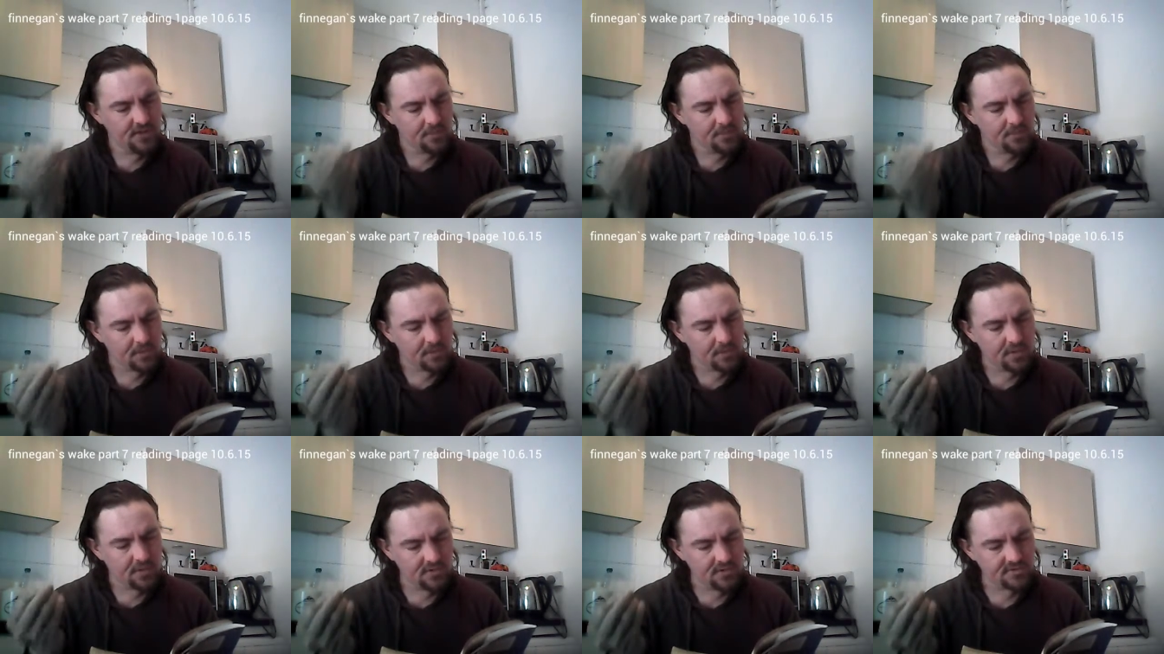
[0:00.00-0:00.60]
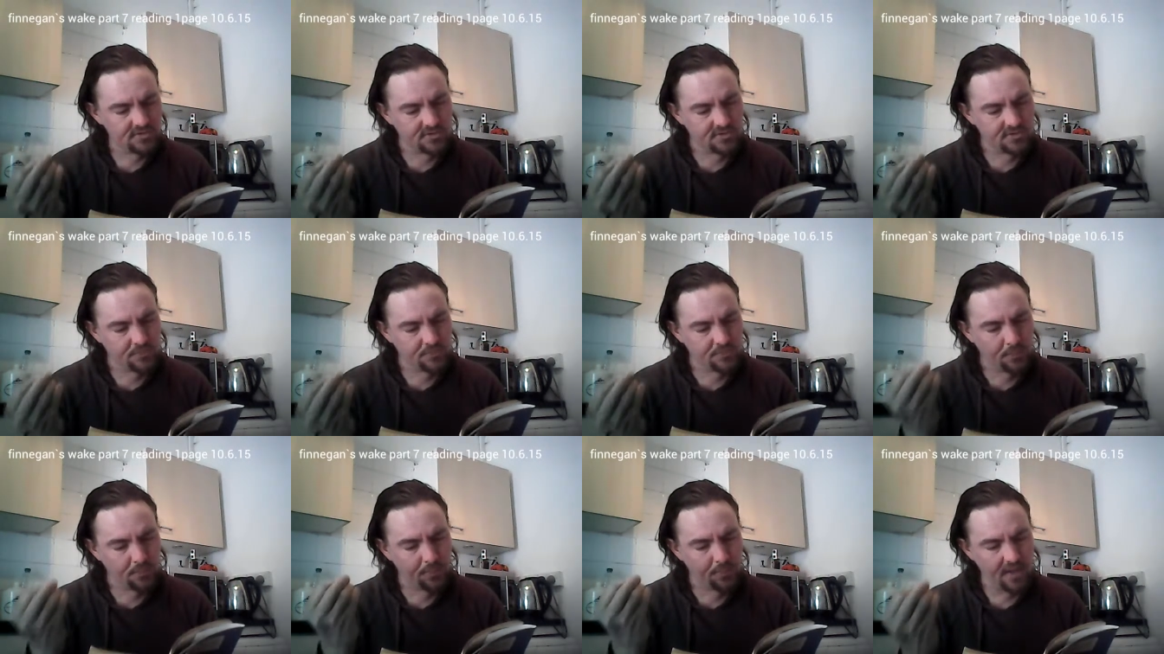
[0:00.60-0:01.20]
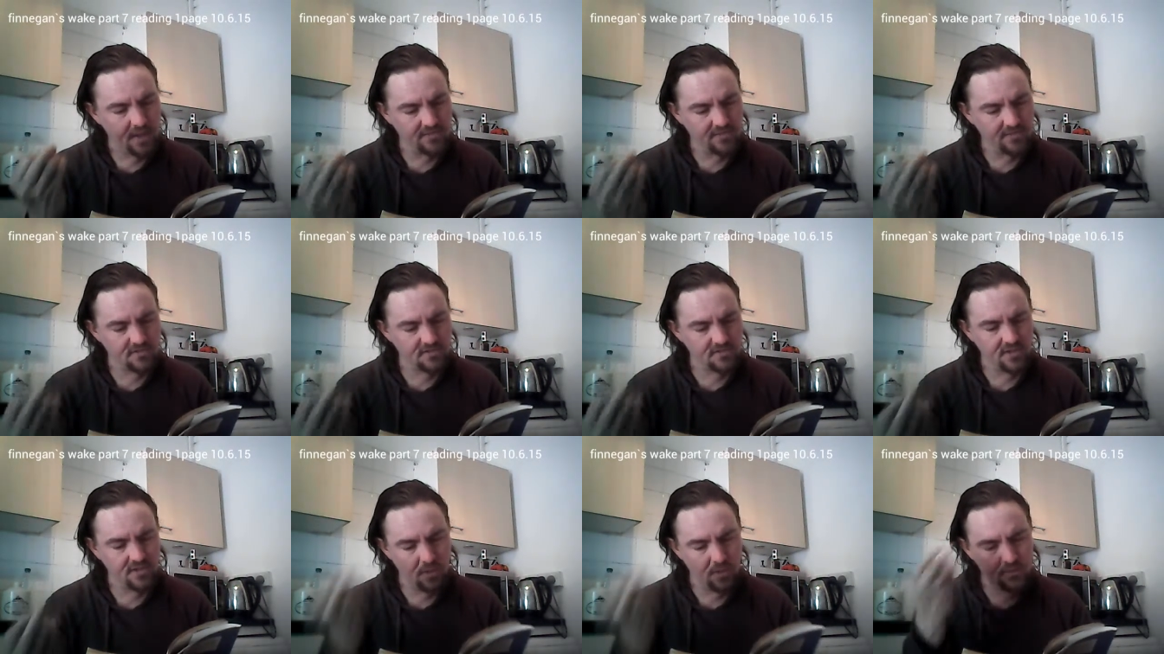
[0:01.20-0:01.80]
because the puppet,
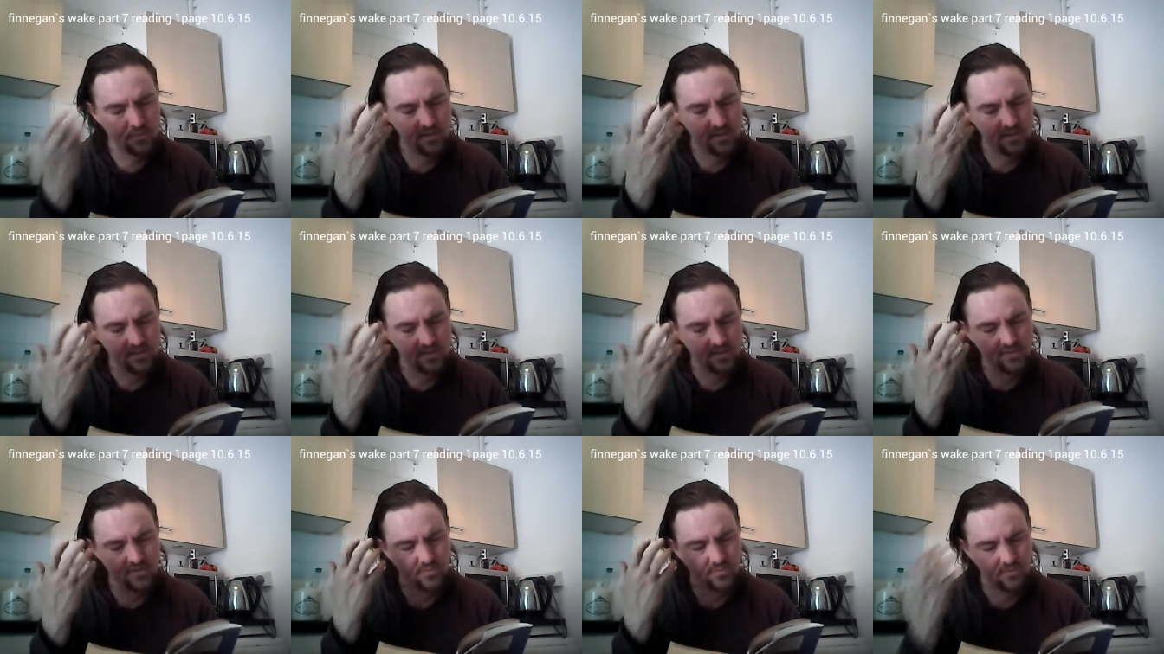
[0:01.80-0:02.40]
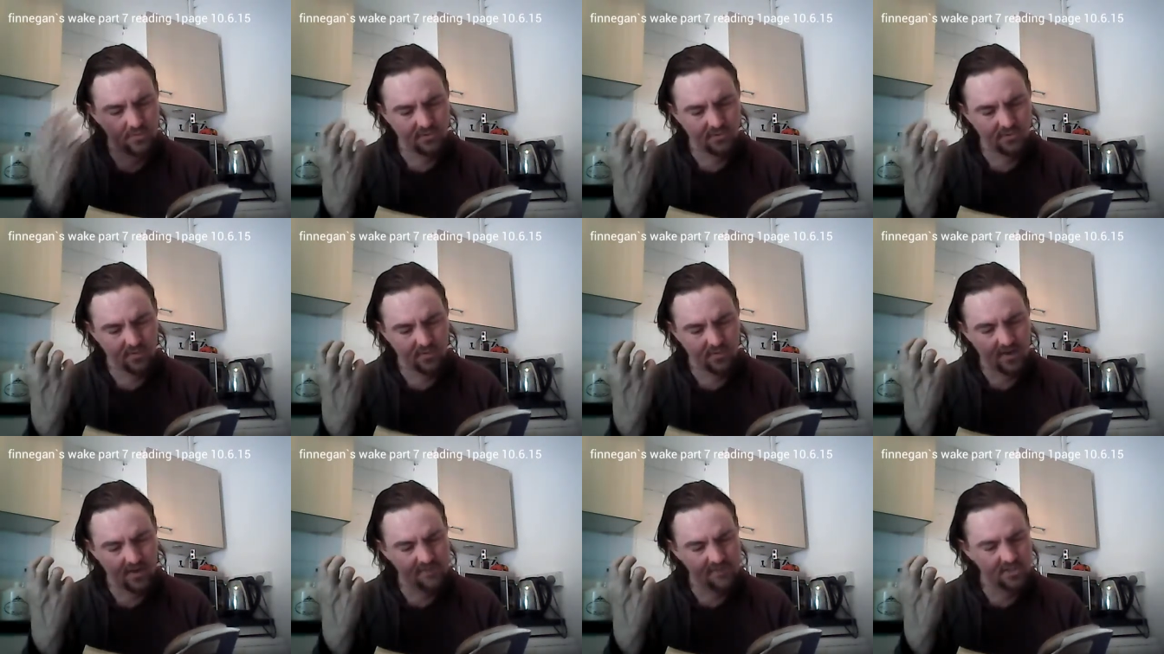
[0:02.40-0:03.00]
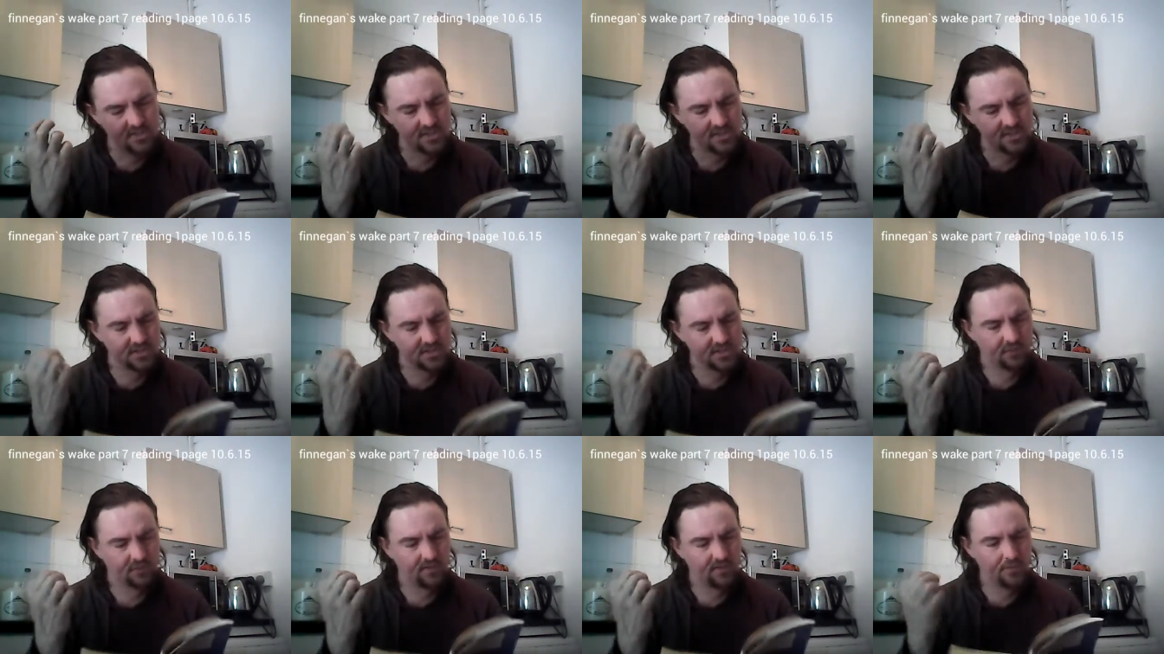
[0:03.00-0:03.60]
her minion, was ravished
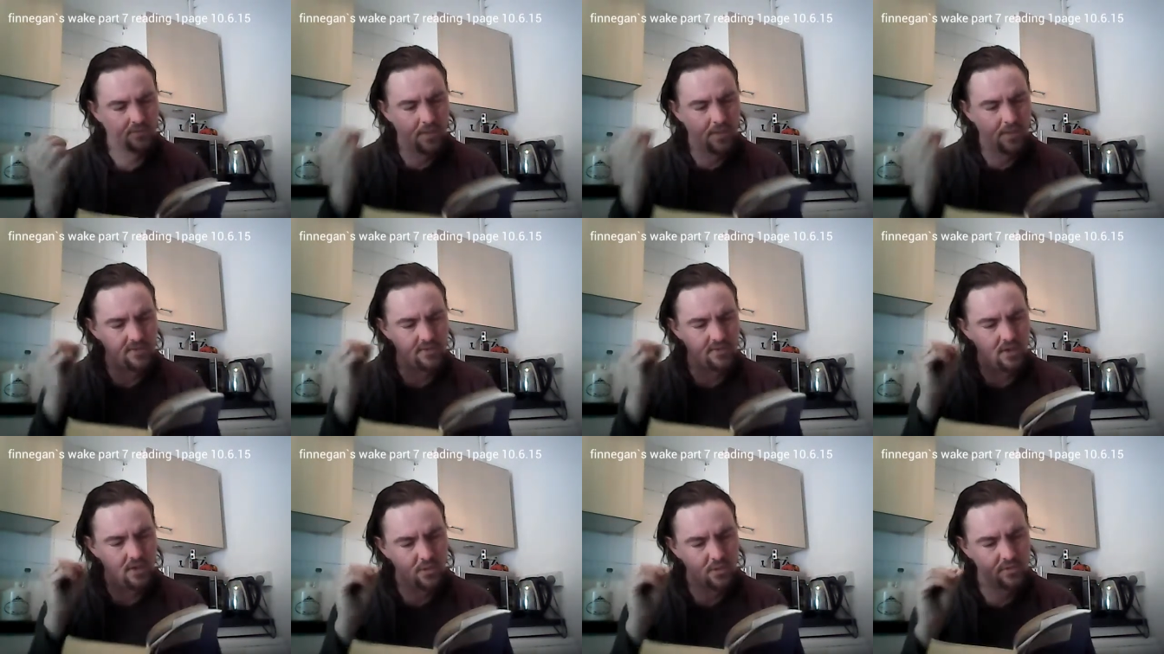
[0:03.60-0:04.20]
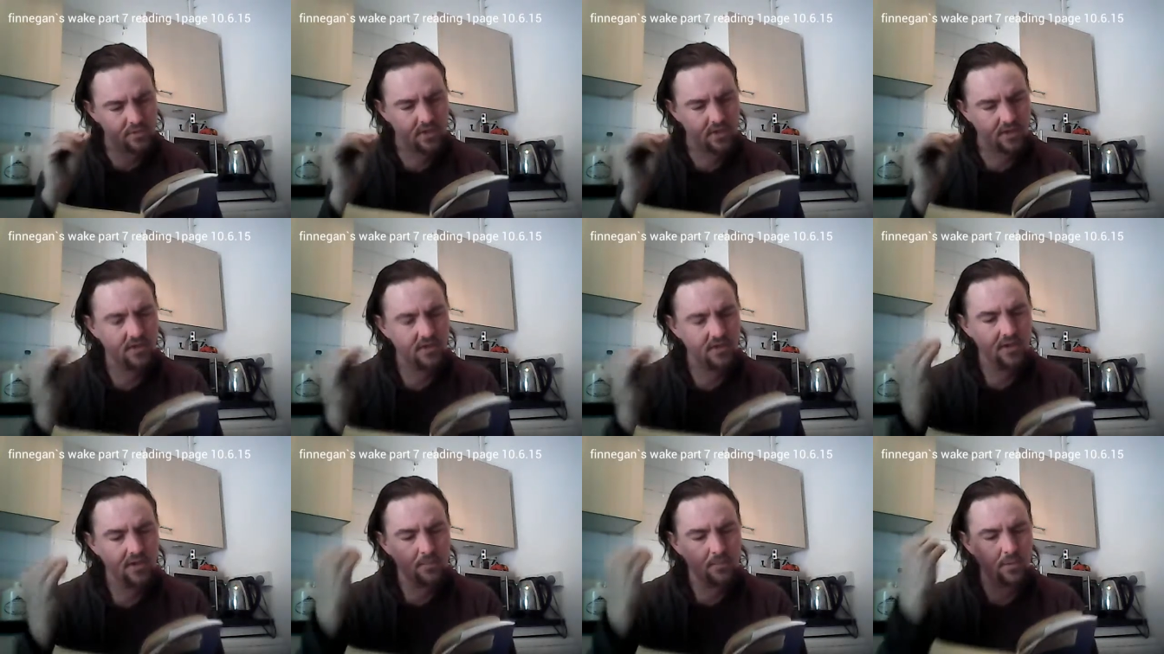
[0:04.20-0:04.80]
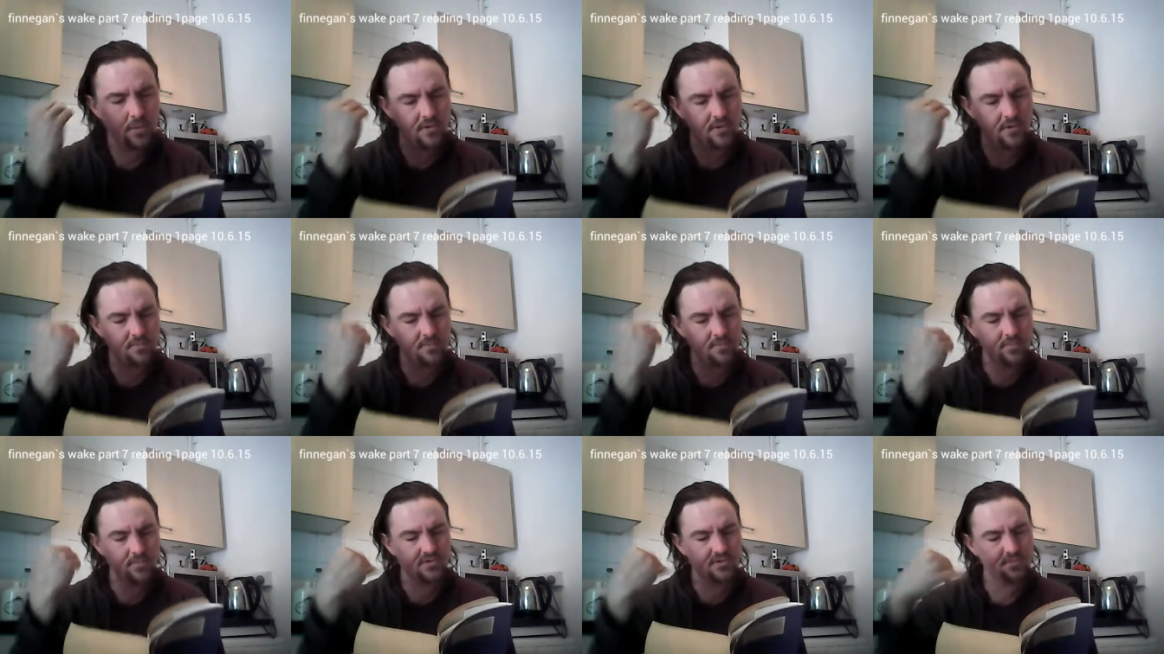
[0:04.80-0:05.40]
of her by the ogre
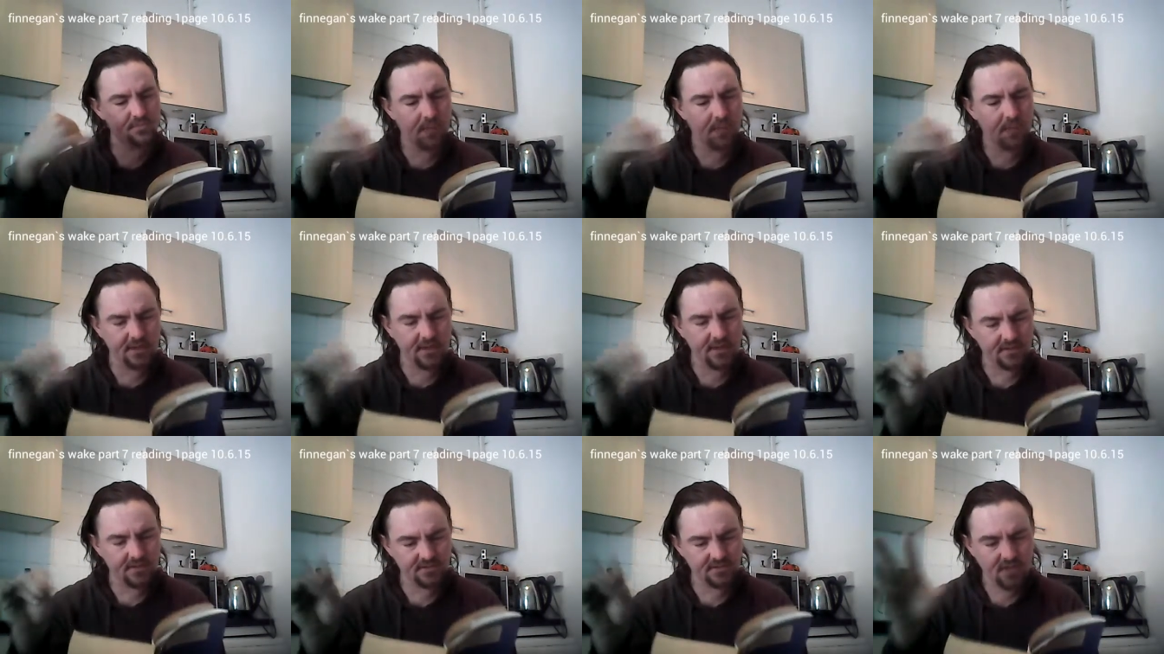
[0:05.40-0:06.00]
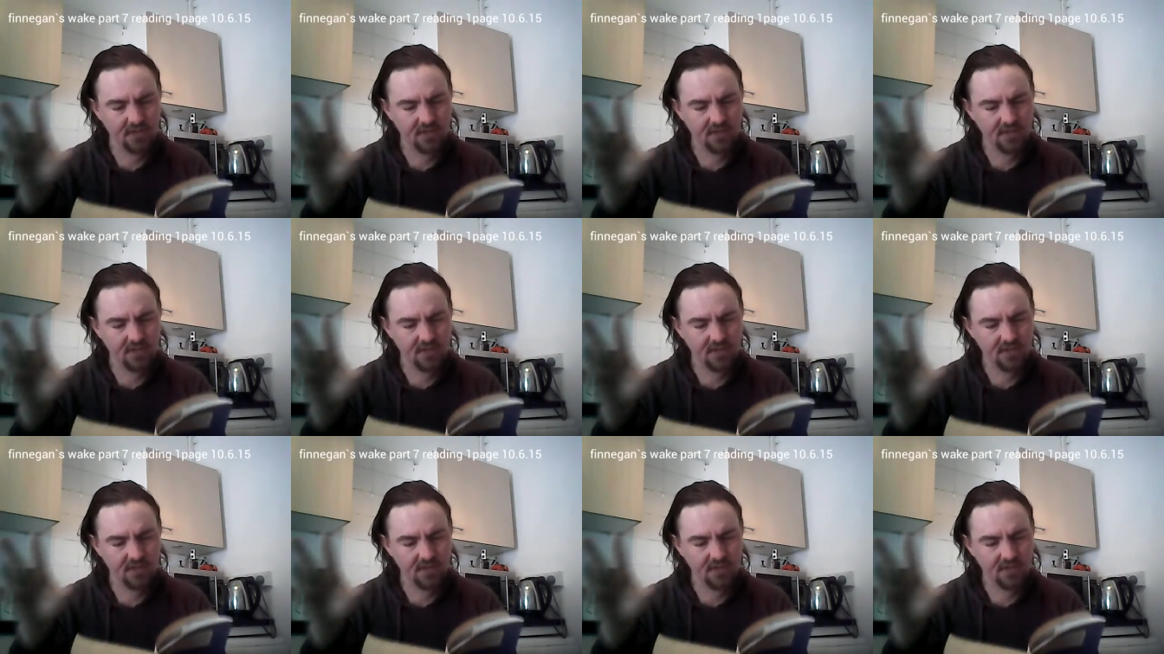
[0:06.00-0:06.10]
Purpurus Pius.